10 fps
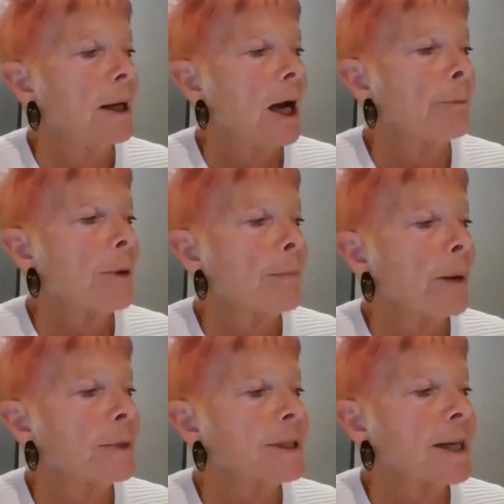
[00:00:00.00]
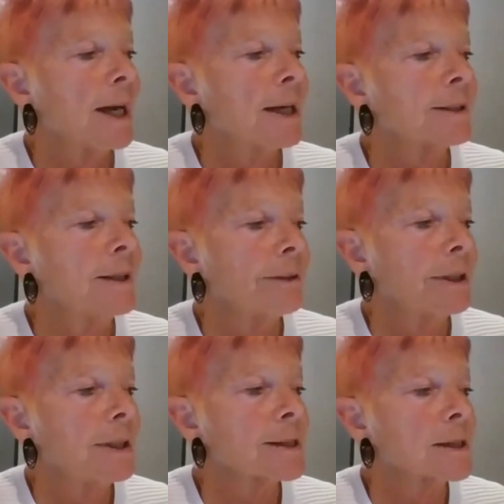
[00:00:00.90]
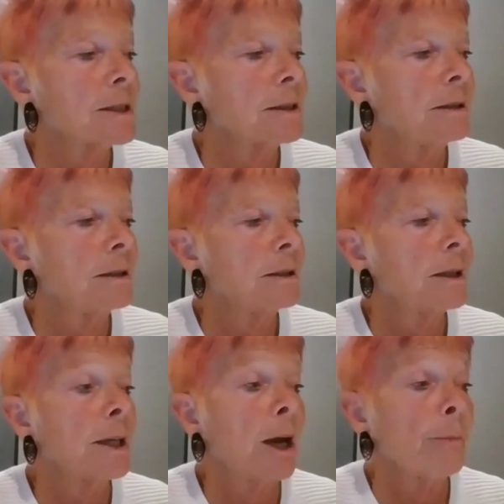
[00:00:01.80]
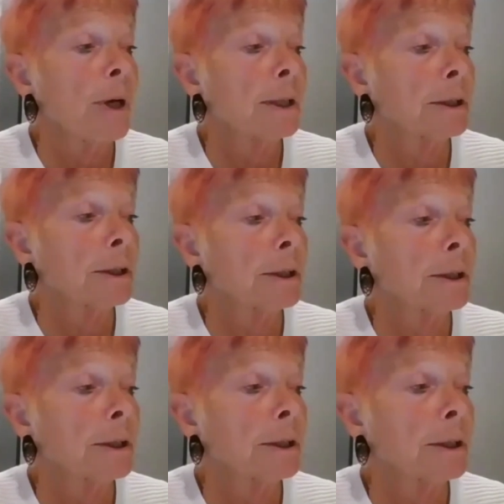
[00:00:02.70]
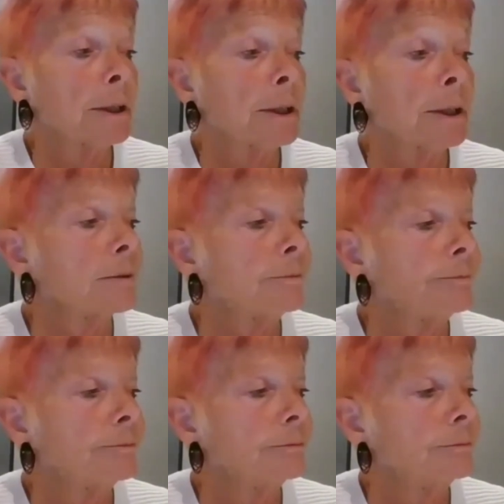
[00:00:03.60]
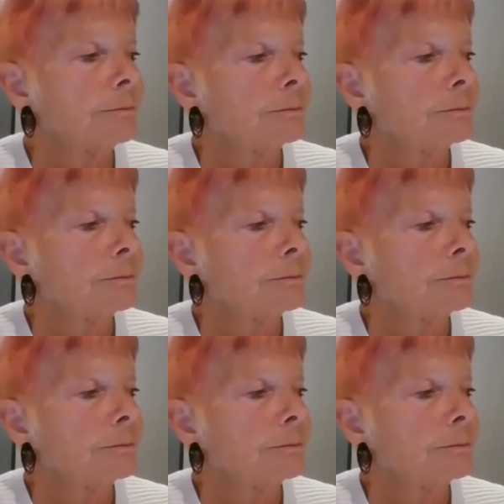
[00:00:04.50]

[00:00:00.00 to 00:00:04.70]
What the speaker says: how my mum and dad never listen, and how my little brother's a dick.